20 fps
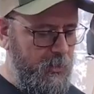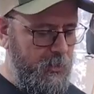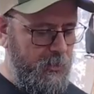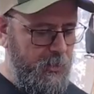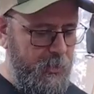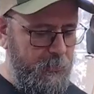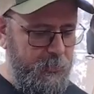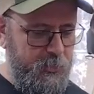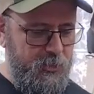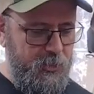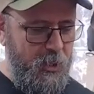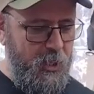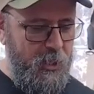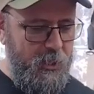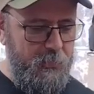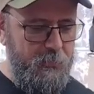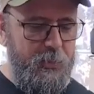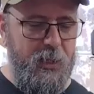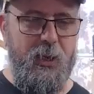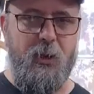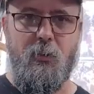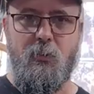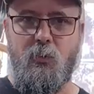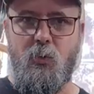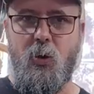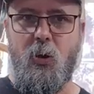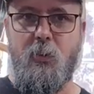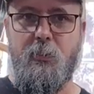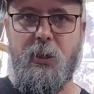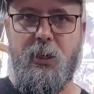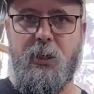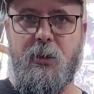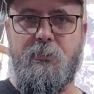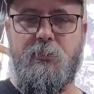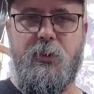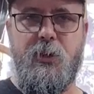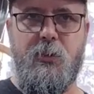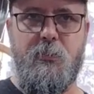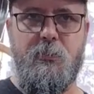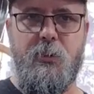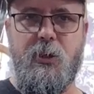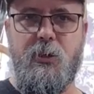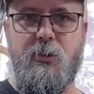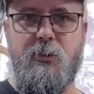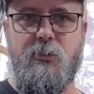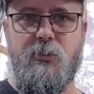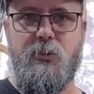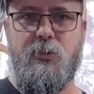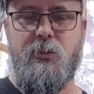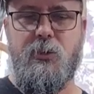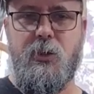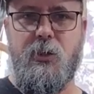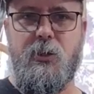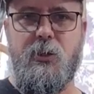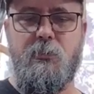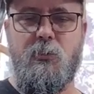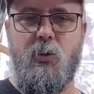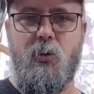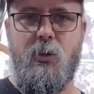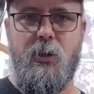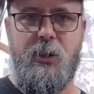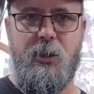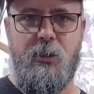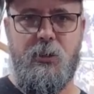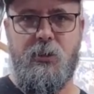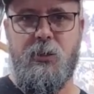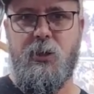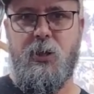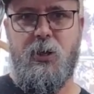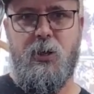they would talk about warming up their bows in the morning